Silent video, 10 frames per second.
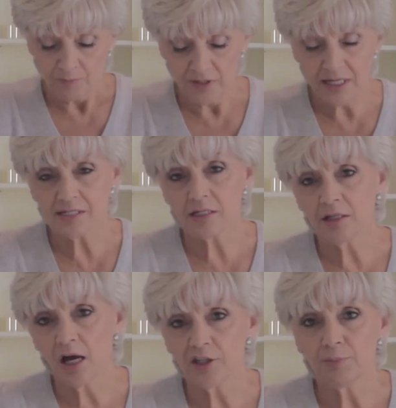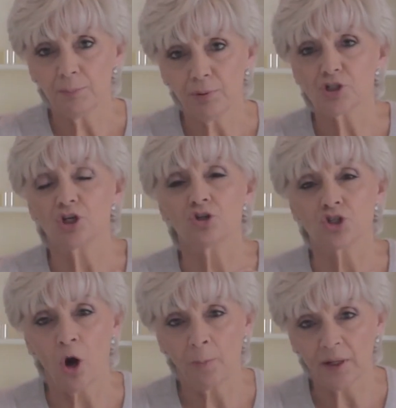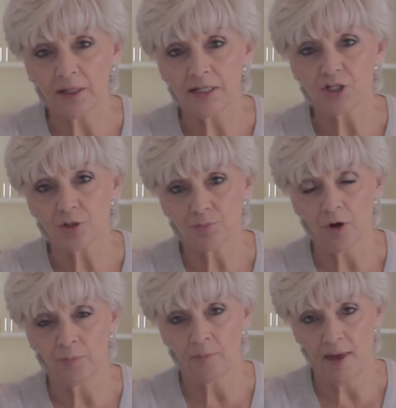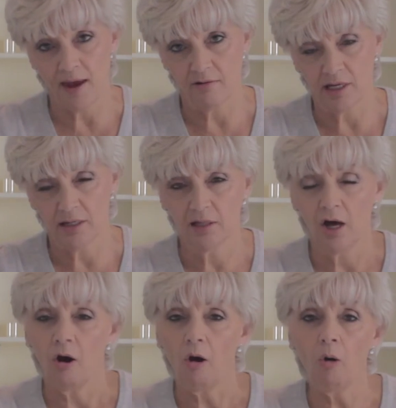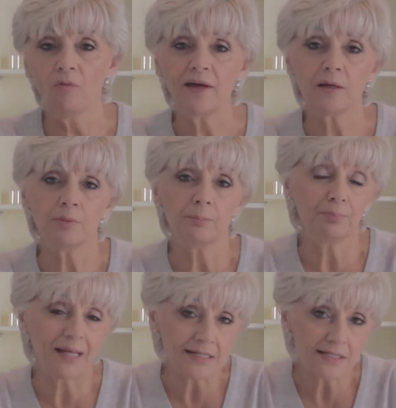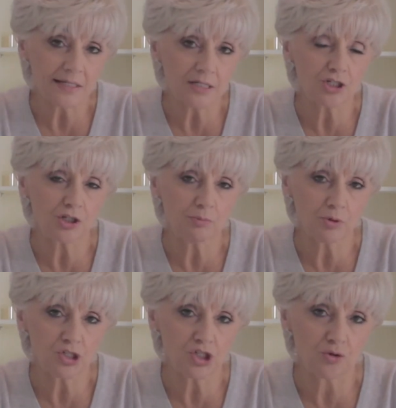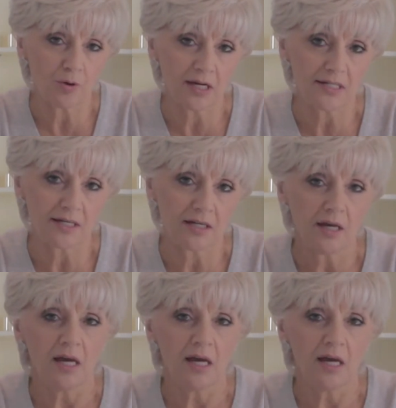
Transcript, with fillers: These can either be put on topically to the problem area or they can be blended into the moisturizer.